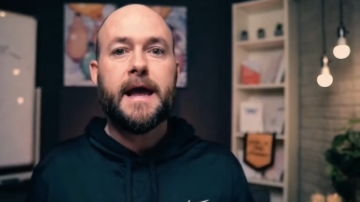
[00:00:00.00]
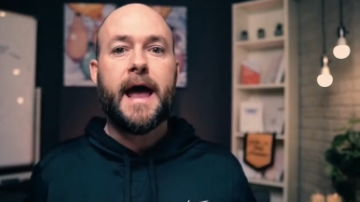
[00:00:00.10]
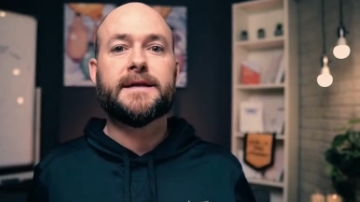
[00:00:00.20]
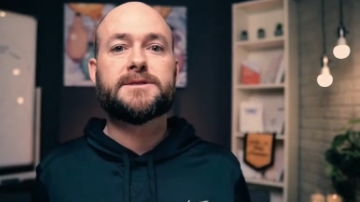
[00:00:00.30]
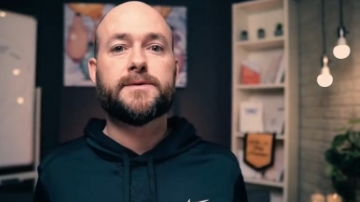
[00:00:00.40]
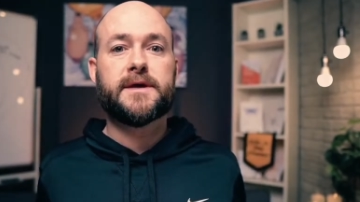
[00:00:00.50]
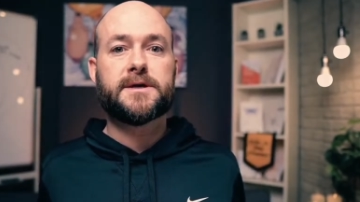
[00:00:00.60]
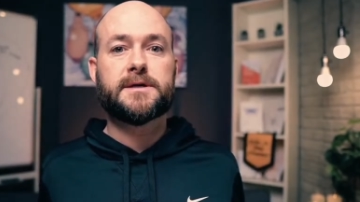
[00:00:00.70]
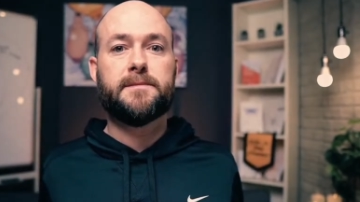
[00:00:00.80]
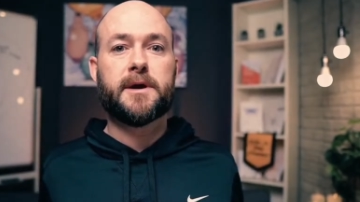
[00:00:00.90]
And so they
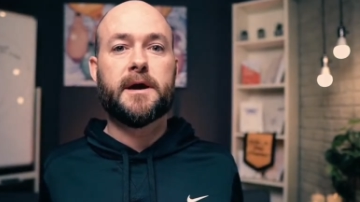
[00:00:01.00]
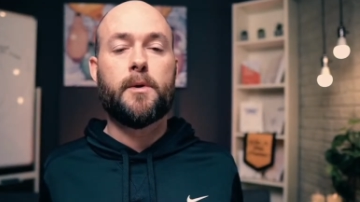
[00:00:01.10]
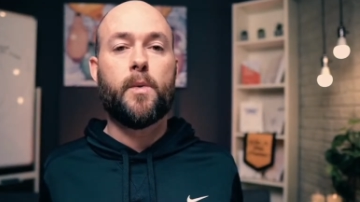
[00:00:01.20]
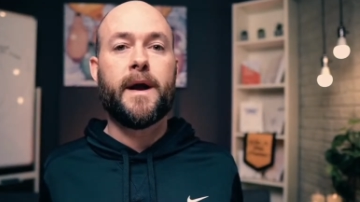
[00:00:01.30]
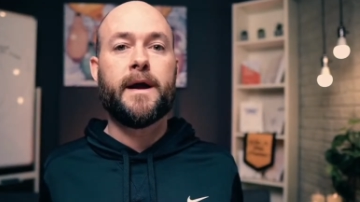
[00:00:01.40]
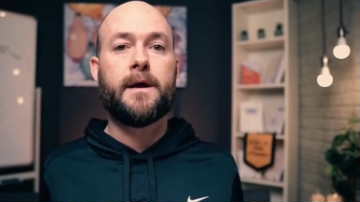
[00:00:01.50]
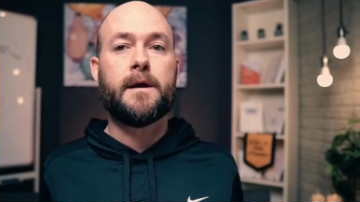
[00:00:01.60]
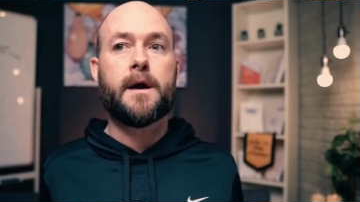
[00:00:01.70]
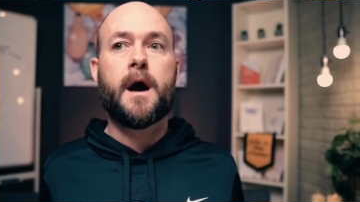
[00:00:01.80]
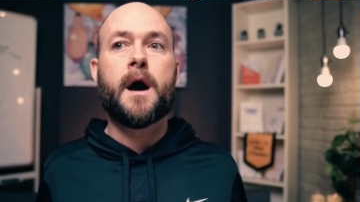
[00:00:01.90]
start to become
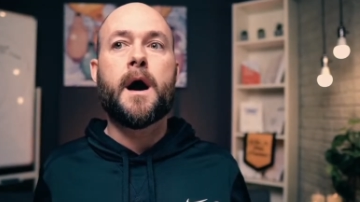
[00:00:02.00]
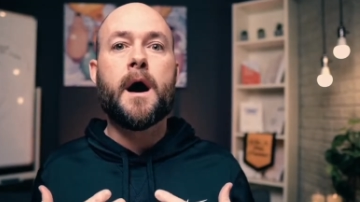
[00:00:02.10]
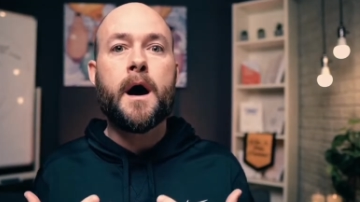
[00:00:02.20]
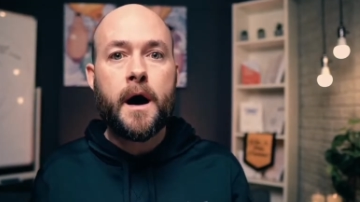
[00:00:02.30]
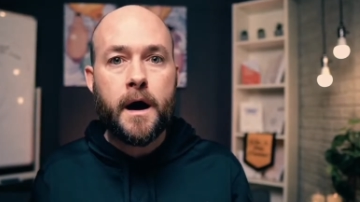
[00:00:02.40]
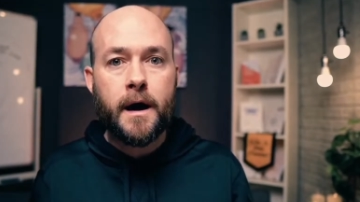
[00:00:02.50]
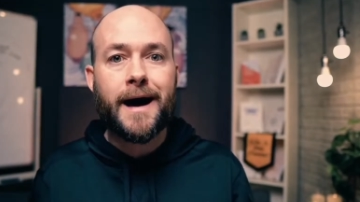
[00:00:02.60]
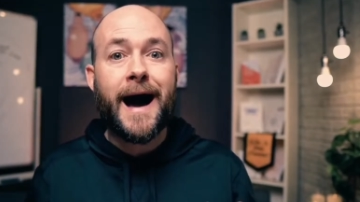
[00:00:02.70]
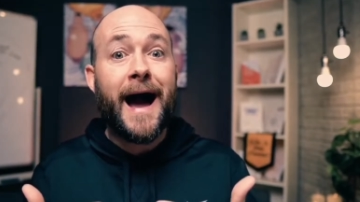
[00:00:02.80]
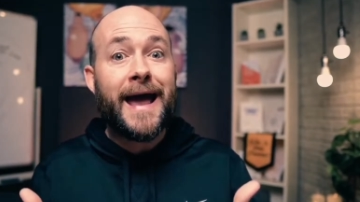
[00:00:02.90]
aware, ah,
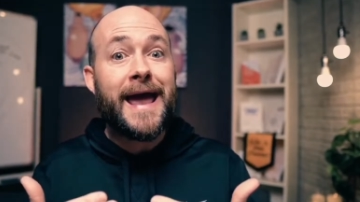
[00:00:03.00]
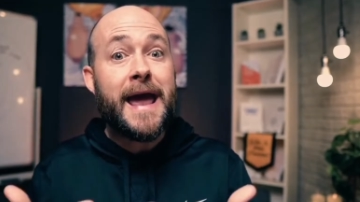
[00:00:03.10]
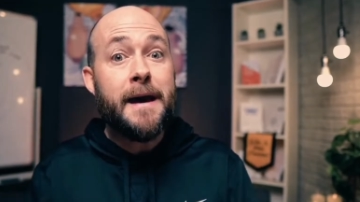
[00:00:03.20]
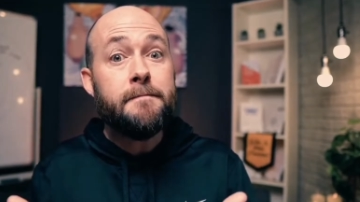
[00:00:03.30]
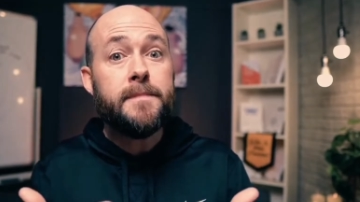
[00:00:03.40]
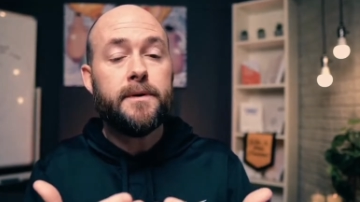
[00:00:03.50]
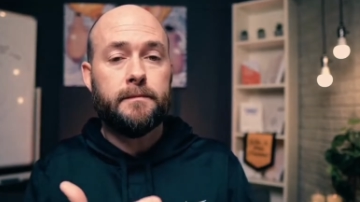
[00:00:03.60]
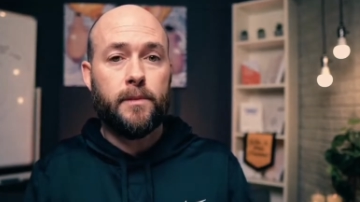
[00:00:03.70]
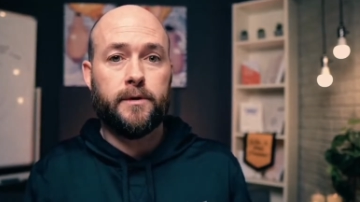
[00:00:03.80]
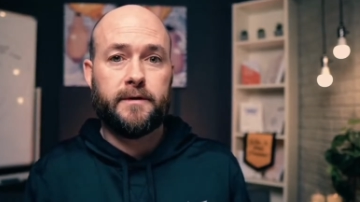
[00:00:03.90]
I am
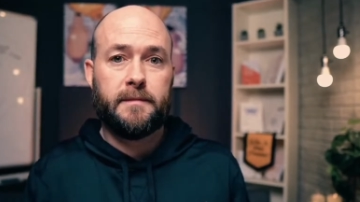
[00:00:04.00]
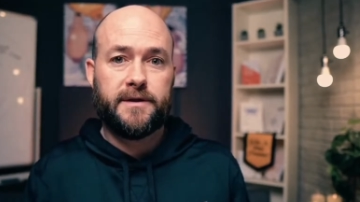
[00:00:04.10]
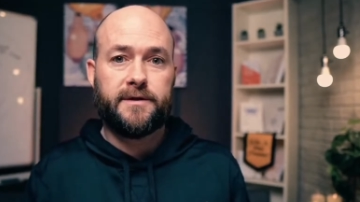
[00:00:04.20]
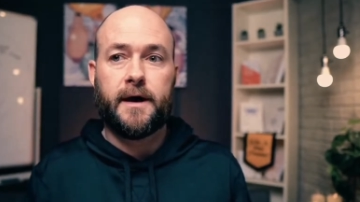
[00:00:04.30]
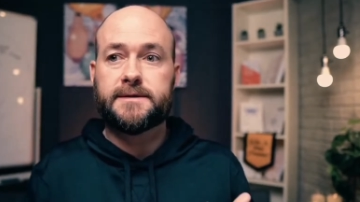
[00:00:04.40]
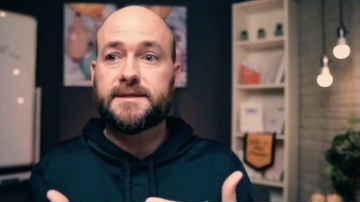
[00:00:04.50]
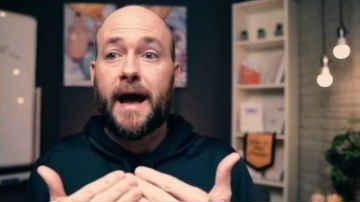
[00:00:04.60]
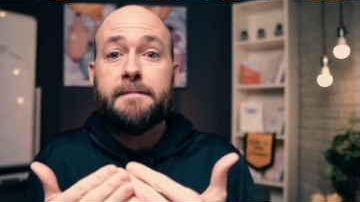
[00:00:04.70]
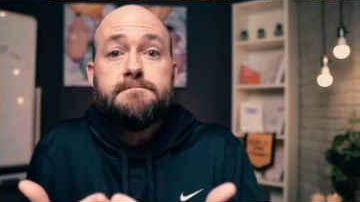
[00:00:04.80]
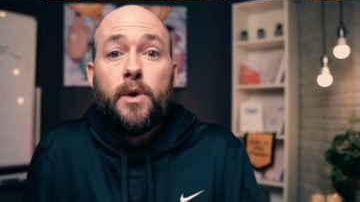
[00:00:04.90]
more than my thoughts.
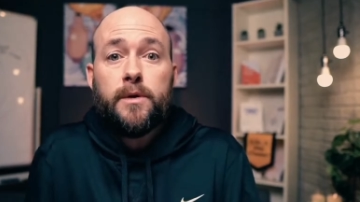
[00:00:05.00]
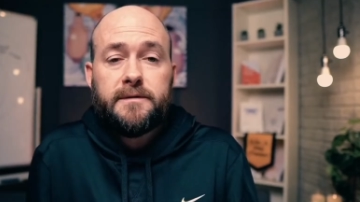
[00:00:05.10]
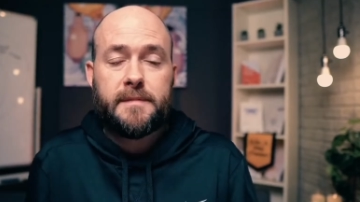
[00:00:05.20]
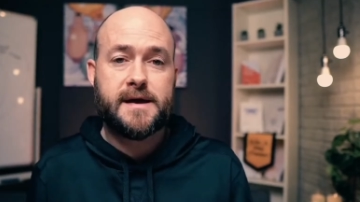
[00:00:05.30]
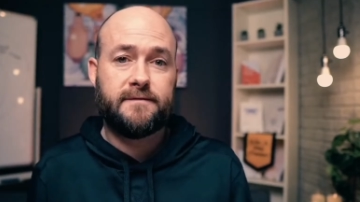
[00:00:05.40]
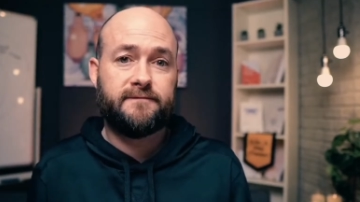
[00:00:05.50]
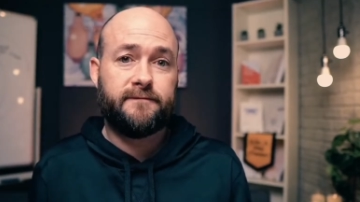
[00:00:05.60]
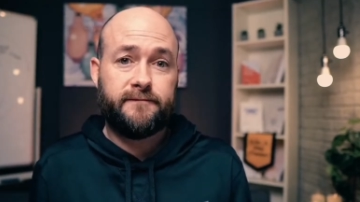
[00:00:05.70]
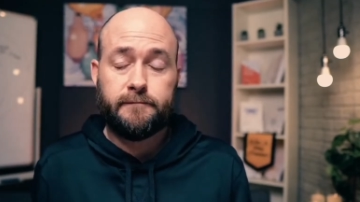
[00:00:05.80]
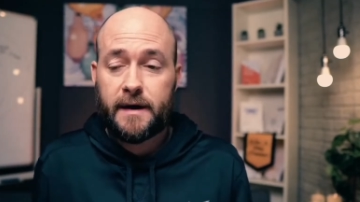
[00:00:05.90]
I'm more than my
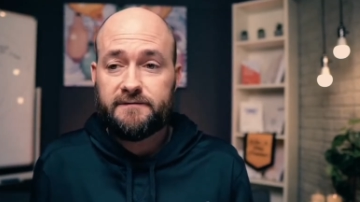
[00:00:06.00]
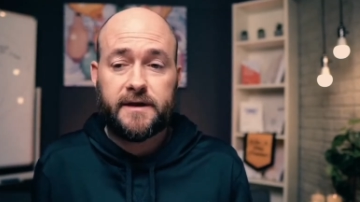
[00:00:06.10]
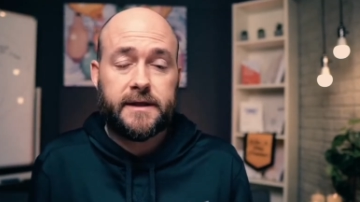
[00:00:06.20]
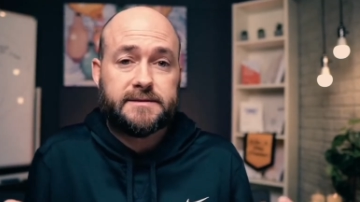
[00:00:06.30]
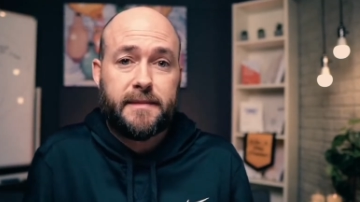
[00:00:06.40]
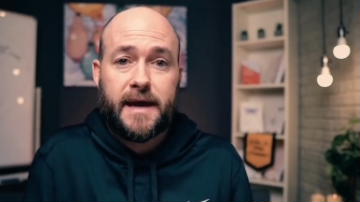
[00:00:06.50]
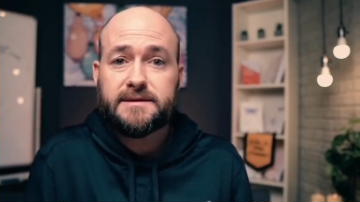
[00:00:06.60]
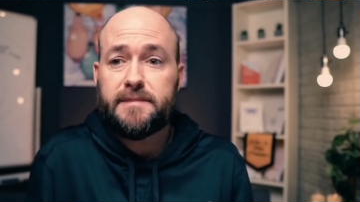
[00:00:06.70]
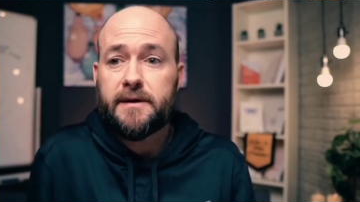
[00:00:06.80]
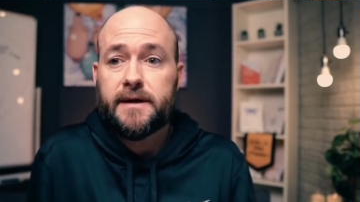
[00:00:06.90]
my feelings, my
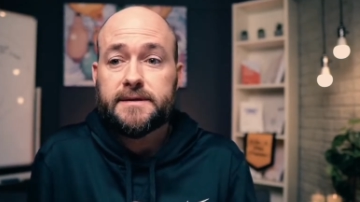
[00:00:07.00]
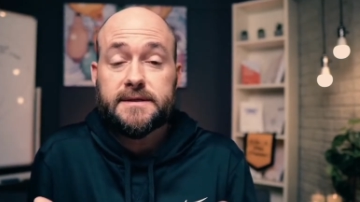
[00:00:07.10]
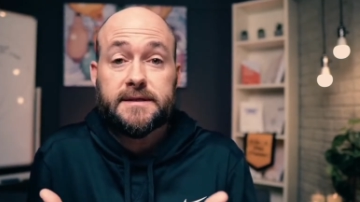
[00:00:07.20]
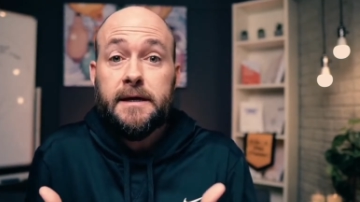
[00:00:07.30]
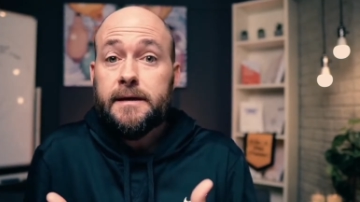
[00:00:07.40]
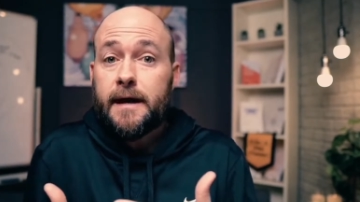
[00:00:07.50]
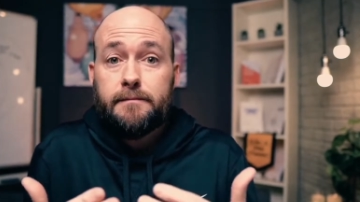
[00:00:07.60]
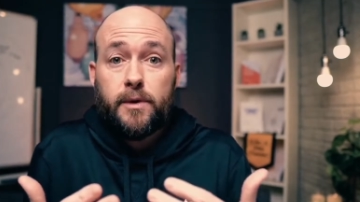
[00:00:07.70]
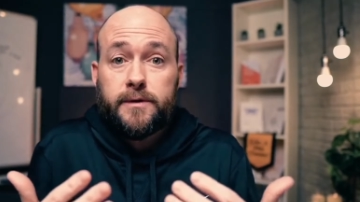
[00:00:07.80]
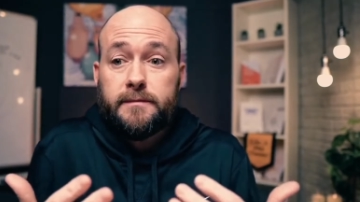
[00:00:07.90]
experiences. I'm
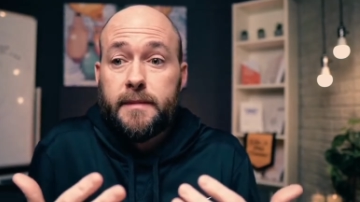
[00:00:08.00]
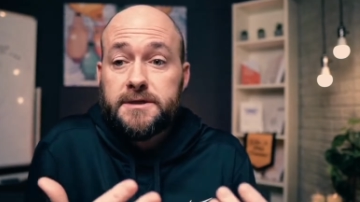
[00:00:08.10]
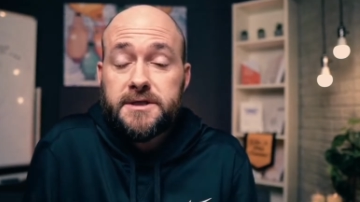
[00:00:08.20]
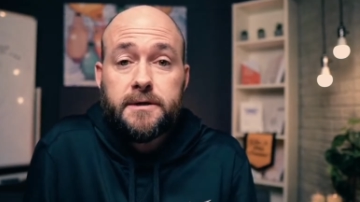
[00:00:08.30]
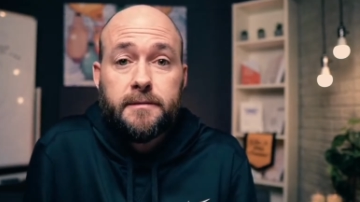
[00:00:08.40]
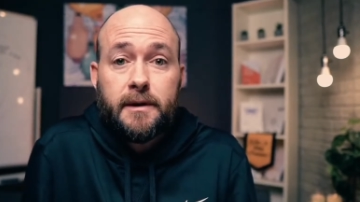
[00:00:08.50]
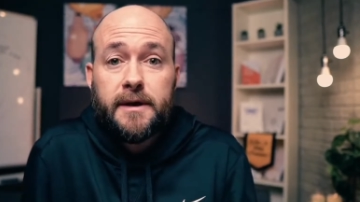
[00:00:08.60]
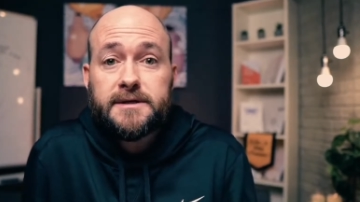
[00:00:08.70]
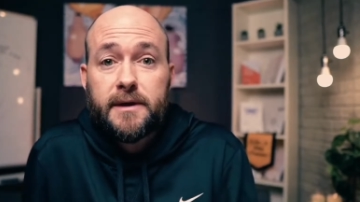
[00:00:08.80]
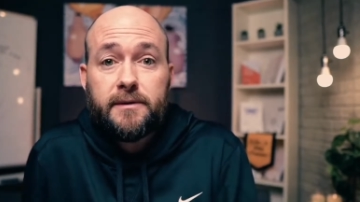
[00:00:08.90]
more than my gender, my
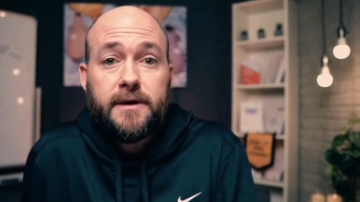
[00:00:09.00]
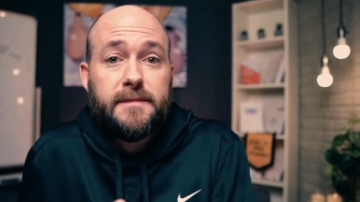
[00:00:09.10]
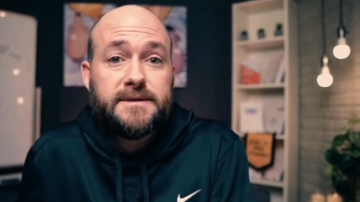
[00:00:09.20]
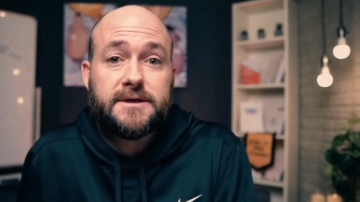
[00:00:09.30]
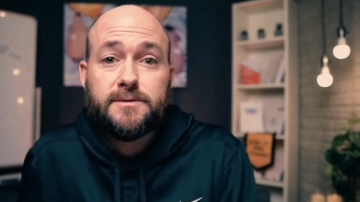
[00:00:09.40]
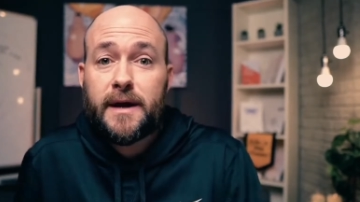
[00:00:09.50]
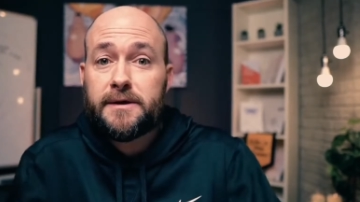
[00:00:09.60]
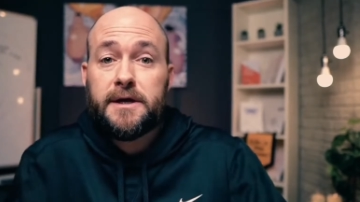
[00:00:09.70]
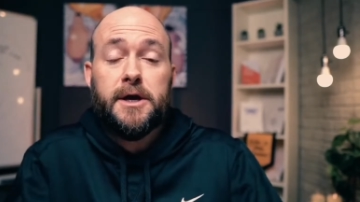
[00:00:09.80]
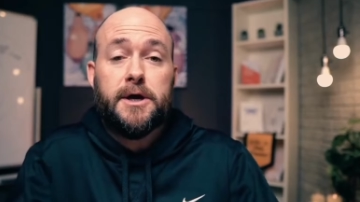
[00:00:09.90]
race, my creed, my
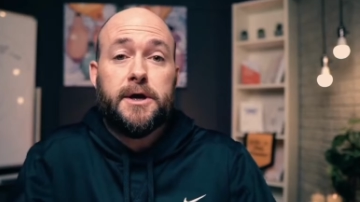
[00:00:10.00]
sexuality.